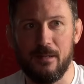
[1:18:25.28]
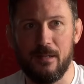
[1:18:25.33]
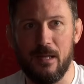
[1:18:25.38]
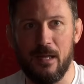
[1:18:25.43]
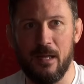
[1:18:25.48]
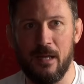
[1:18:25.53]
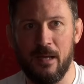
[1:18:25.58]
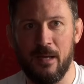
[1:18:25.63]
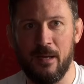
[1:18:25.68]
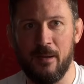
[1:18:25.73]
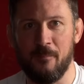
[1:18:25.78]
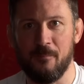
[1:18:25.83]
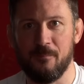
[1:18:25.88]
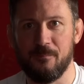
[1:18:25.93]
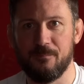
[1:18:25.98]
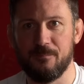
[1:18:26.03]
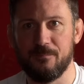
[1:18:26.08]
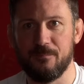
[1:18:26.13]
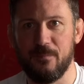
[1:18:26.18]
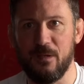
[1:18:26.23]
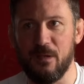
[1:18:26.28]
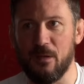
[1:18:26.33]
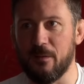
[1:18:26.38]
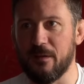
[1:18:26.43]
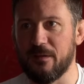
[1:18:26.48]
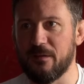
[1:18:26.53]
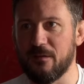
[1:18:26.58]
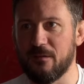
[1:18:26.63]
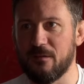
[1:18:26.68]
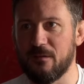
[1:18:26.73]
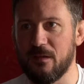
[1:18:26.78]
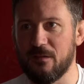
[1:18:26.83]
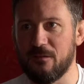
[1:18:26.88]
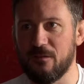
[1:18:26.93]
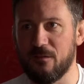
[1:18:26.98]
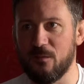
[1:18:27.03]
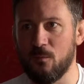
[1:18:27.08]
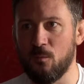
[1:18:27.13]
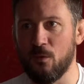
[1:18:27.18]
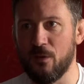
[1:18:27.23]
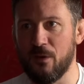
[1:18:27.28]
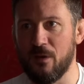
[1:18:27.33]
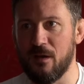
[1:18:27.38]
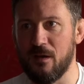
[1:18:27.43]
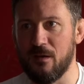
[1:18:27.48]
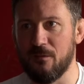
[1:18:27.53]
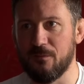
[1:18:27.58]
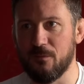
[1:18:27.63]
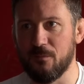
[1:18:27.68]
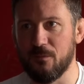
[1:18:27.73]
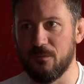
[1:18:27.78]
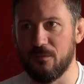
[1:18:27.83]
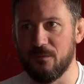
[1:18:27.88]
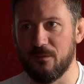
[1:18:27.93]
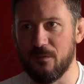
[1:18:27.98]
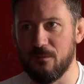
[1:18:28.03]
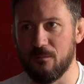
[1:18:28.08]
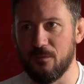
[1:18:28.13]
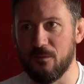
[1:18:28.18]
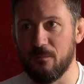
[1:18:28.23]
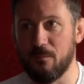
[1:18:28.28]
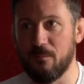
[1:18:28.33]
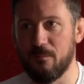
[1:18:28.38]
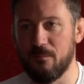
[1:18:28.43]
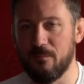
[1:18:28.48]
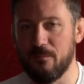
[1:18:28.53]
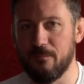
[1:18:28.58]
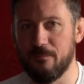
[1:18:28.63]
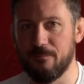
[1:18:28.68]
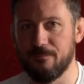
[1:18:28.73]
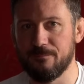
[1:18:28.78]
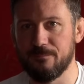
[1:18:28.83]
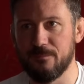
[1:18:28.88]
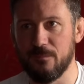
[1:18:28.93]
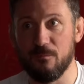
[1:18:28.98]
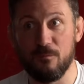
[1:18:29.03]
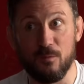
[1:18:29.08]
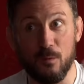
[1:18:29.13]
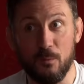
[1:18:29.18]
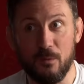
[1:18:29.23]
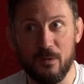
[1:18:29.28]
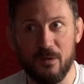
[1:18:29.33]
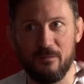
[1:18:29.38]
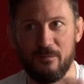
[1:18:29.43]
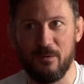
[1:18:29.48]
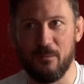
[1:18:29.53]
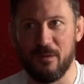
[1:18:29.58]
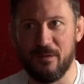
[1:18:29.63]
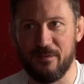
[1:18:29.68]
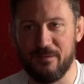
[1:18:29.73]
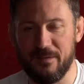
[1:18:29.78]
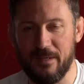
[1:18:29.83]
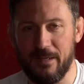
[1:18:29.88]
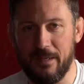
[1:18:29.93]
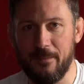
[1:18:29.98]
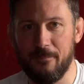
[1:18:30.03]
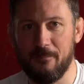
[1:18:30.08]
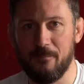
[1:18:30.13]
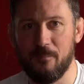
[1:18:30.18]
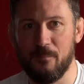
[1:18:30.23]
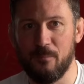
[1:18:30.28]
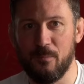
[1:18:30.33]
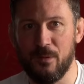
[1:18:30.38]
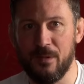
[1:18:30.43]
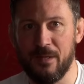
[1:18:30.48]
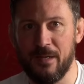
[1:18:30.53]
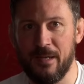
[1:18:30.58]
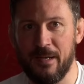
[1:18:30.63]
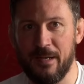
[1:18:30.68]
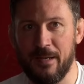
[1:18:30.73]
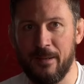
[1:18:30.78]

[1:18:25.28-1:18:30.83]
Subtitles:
that's just a one-off. It was a fluke, if you want to say. But